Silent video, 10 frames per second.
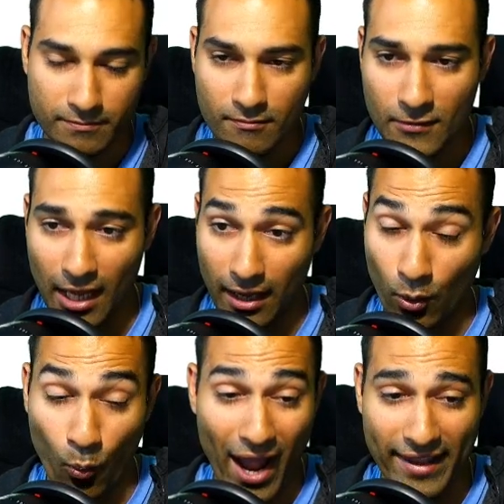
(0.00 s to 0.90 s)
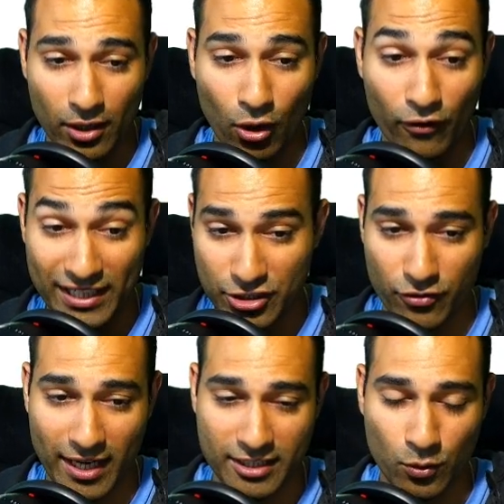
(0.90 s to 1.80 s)
uh, way of
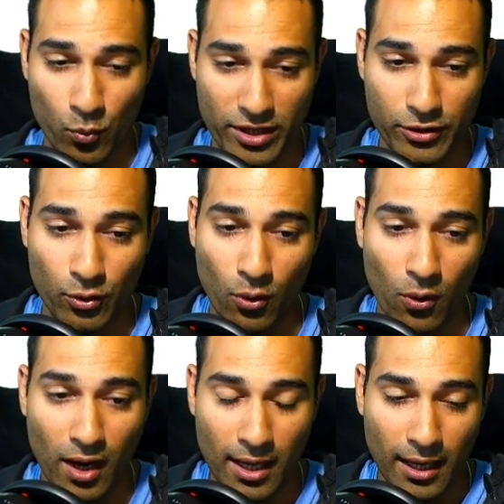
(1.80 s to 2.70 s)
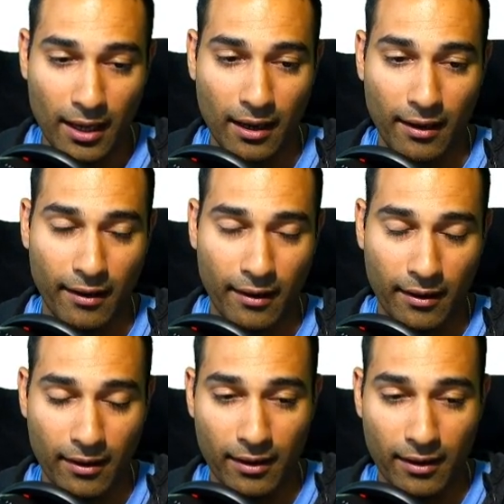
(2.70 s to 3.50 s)
interacting with your uh,